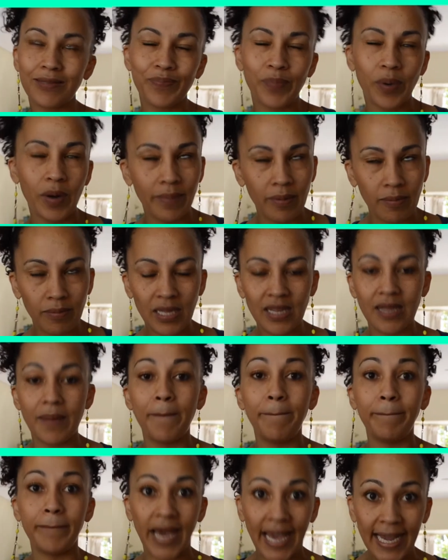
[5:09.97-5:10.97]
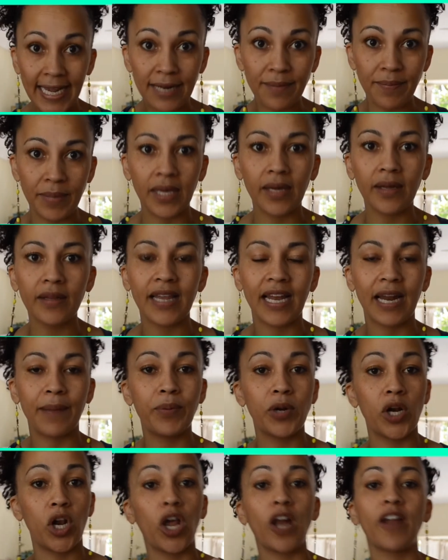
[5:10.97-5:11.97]
probably the main meal that I put
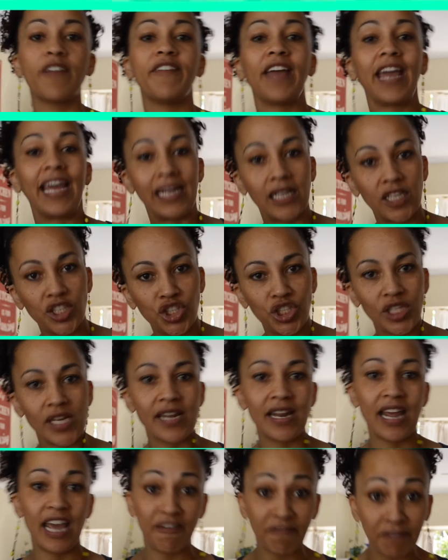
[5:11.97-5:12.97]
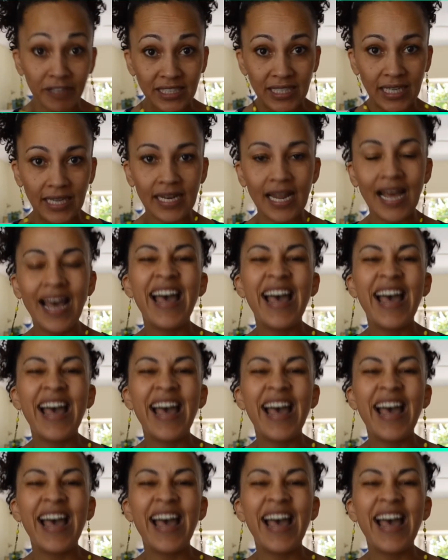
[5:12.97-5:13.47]
a lot of energy and effort in,